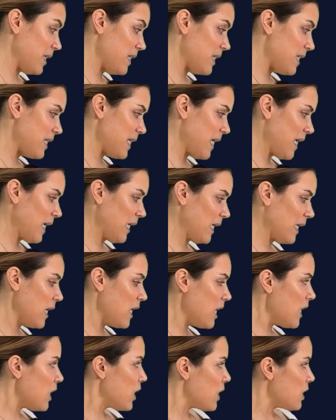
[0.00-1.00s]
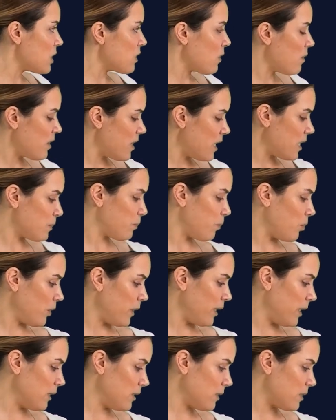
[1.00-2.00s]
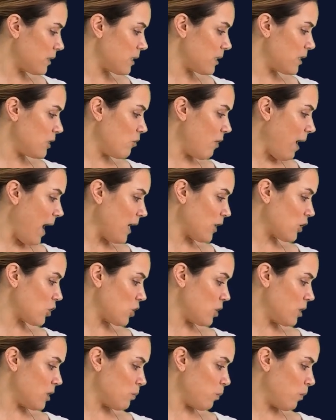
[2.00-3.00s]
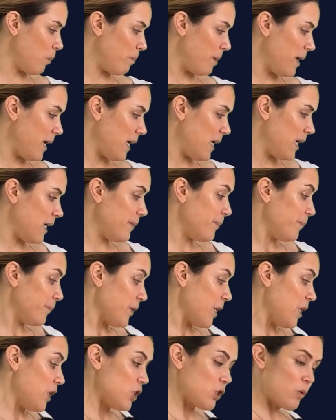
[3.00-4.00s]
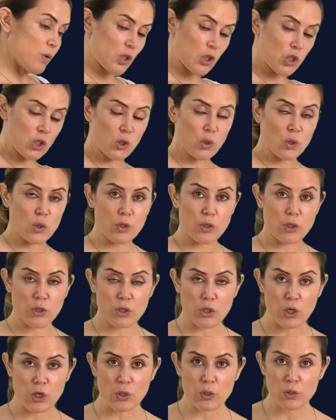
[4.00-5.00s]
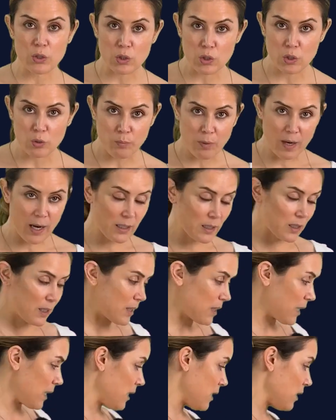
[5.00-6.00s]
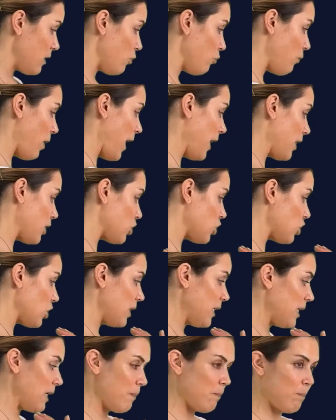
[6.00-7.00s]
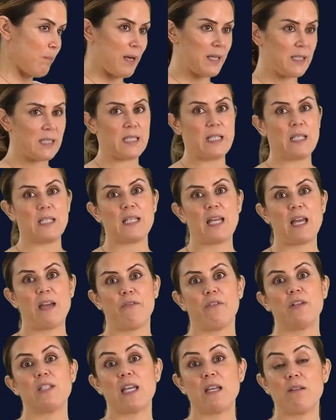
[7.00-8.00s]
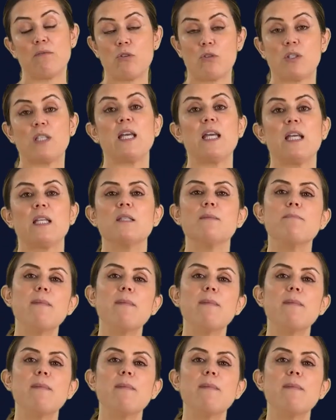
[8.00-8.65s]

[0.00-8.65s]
seen. So at this point, your actions would be to ensure that those new practices are actually embedded into everyday routines.